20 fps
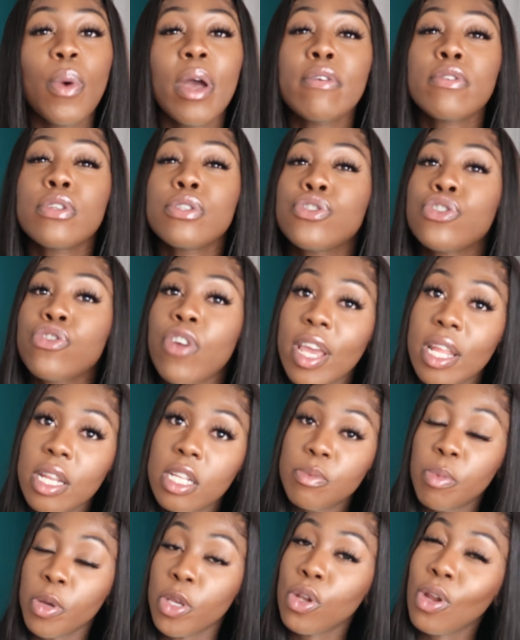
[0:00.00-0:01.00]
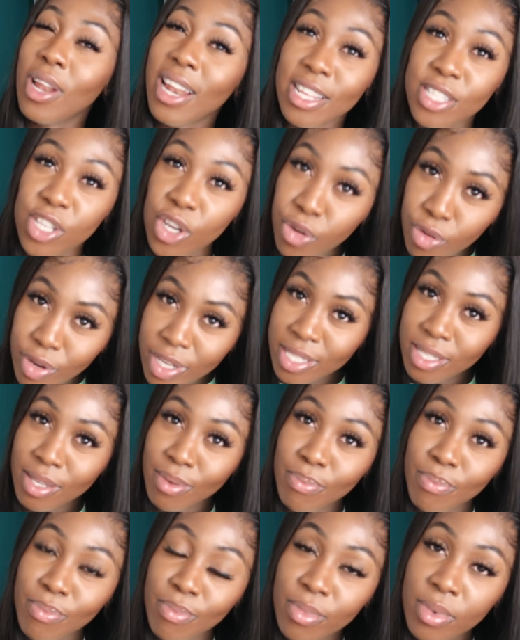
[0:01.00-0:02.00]
wearing trainers, but you're not allowed to crease
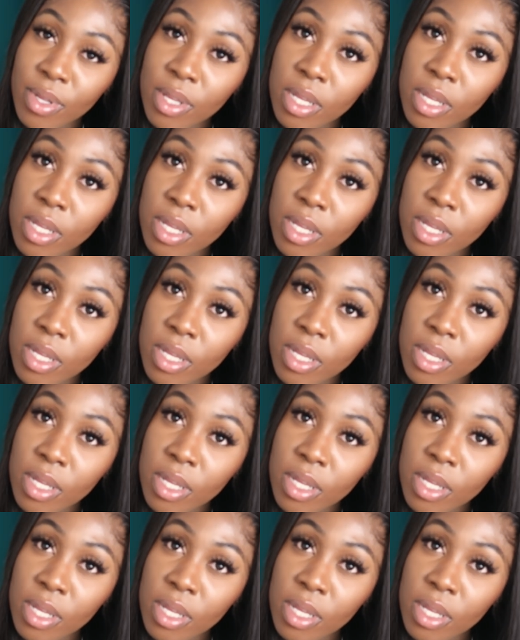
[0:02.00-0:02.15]
them?